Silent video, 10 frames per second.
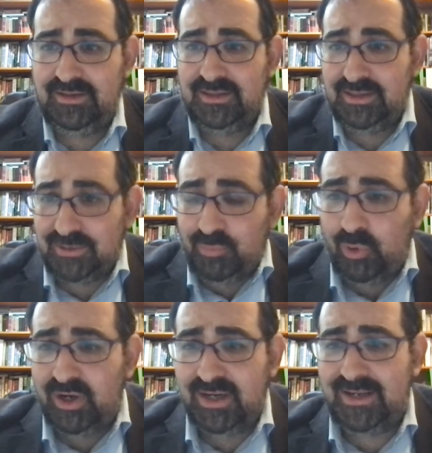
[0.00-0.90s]
is is
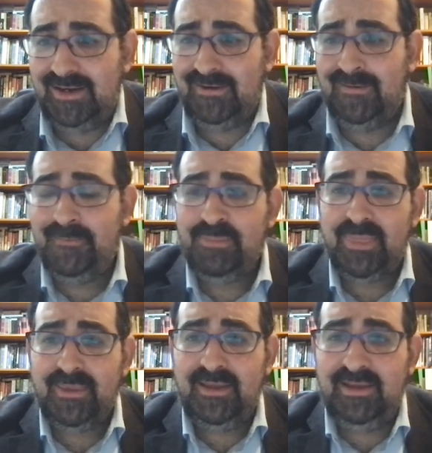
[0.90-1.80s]
important here
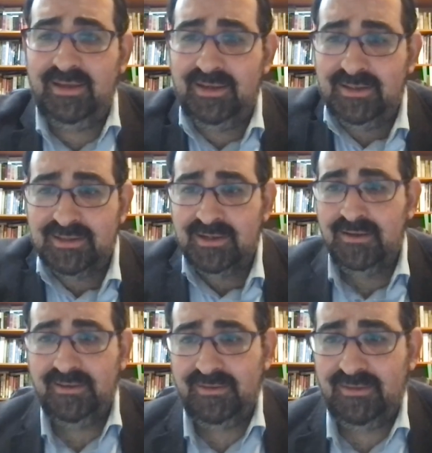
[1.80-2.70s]
is
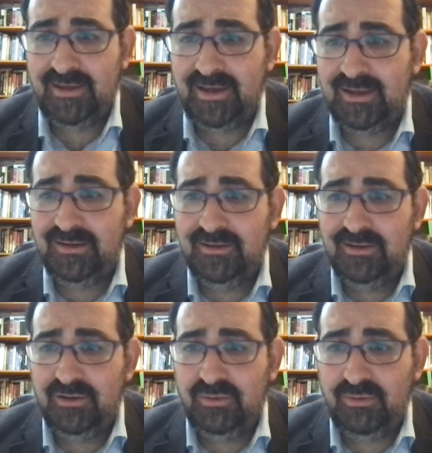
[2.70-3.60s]
that
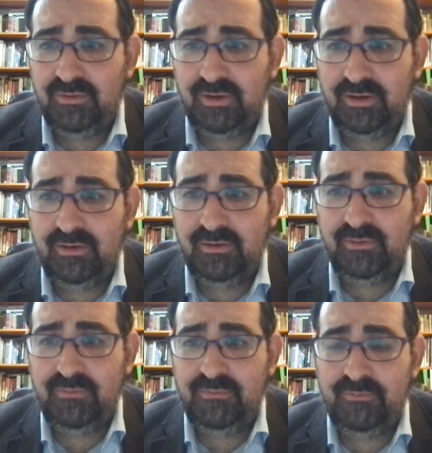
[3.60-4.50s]

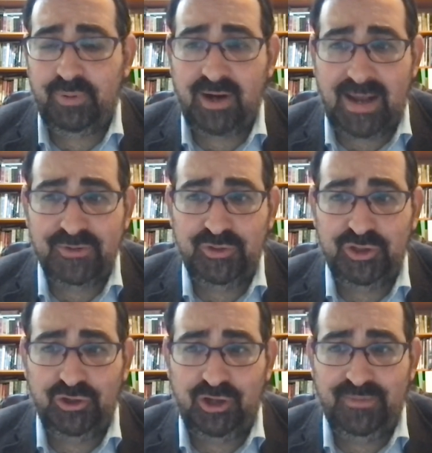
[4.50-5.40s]
perhaps
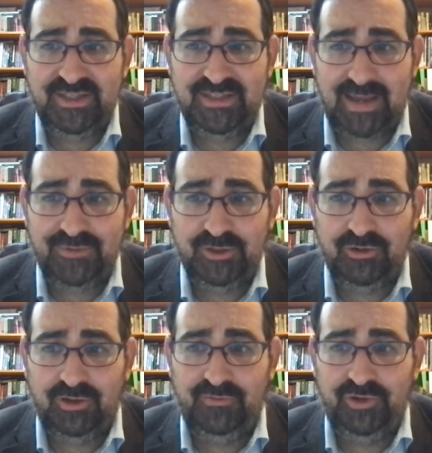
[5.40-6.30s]
we should all be
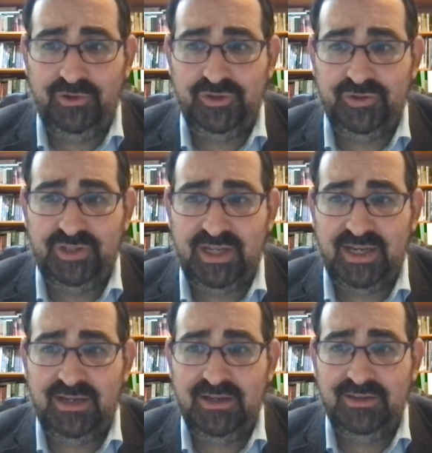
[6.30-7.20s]
skeptical of those who
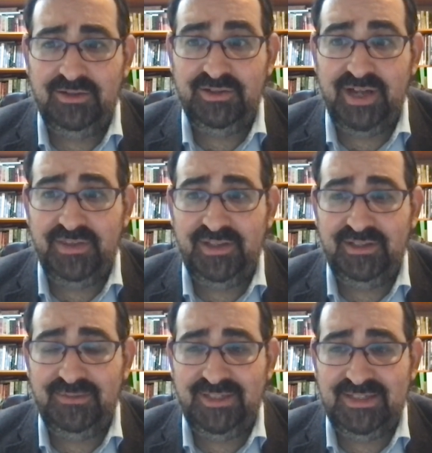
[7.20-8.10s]
say there's
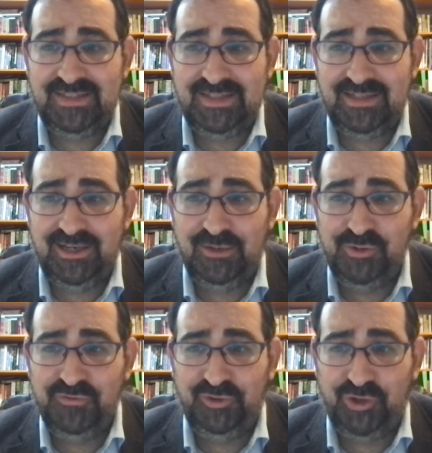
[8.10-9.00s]
nothing to be seen
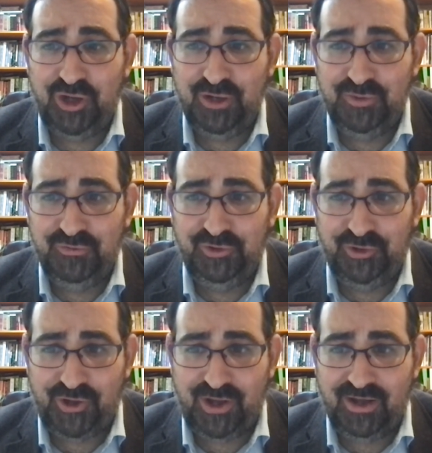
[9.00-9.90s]
here move along move
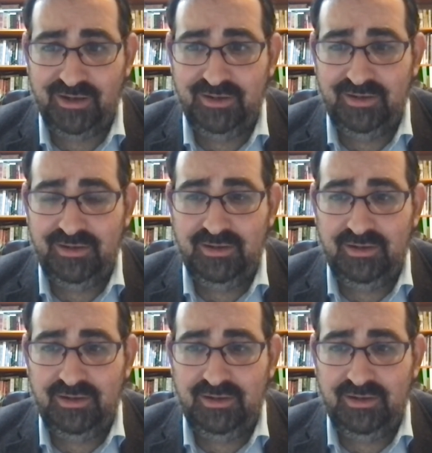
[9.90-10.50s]
along